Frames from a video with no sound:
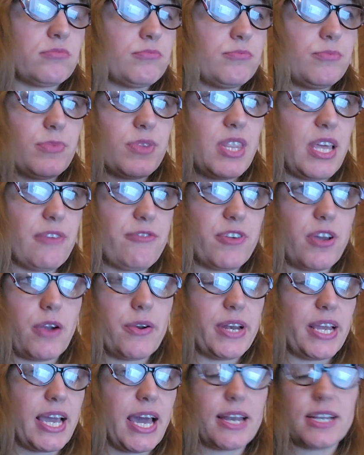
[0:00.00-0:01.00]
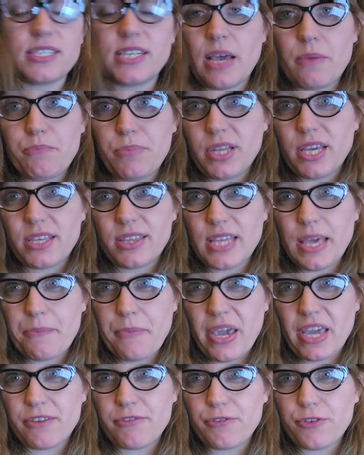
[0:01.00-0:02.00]
they've already got a template they
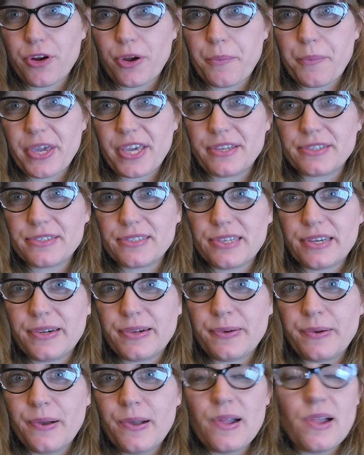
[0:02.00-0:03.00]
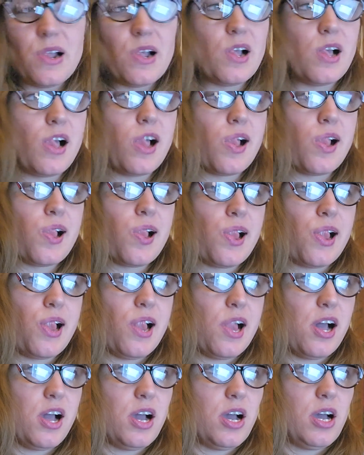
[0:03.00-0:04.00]
made for me. So
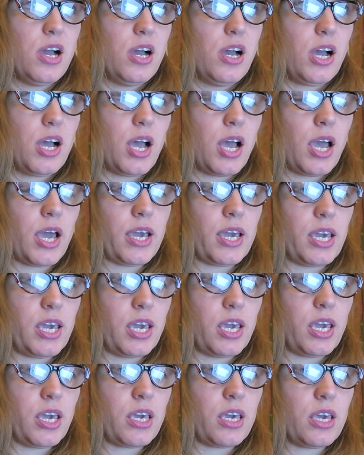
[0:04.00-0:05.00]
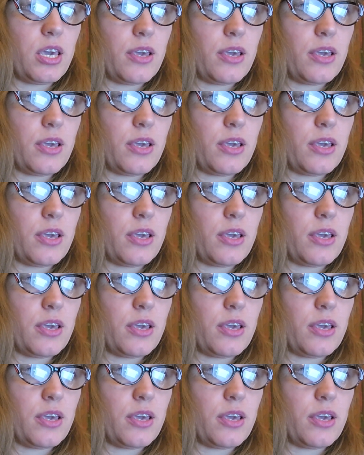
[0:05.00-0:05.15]
I